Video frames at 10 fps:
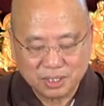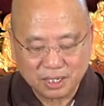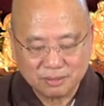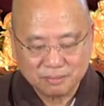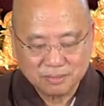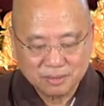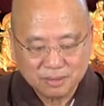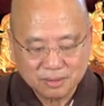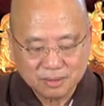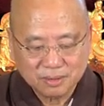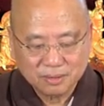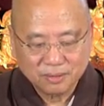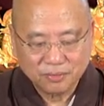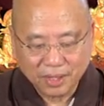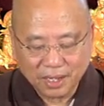said,
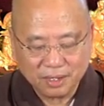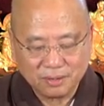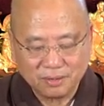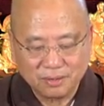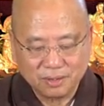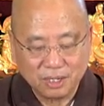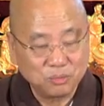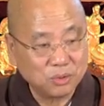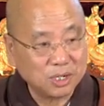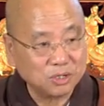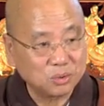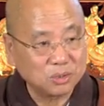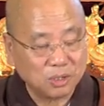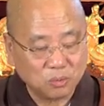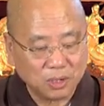then, if you can
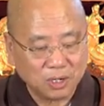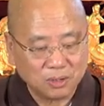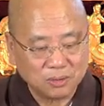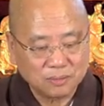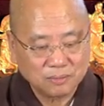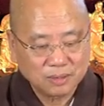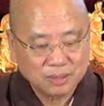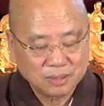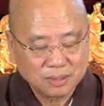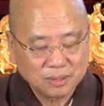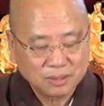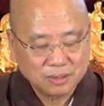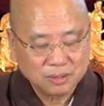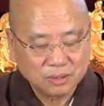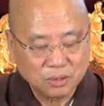do that well,
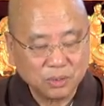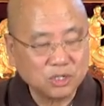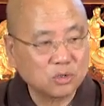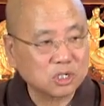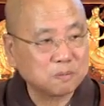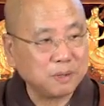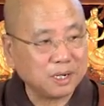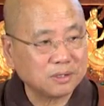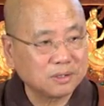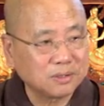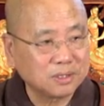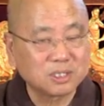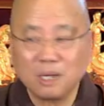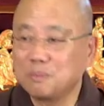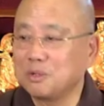you introspect the
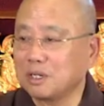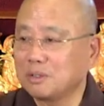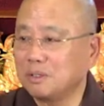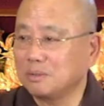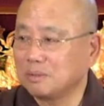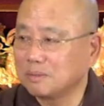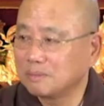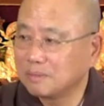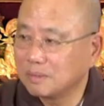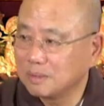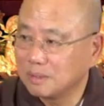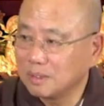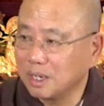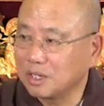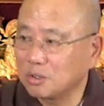subject too,
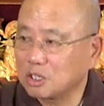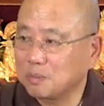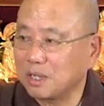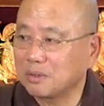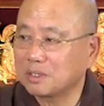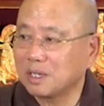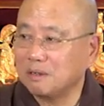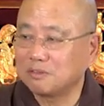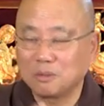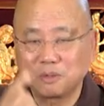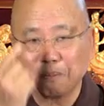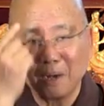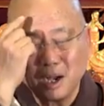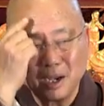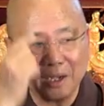introspect yourself, the, the
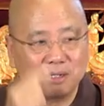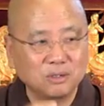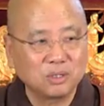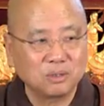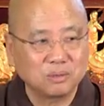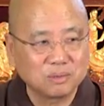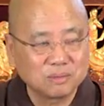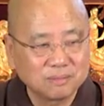mind too.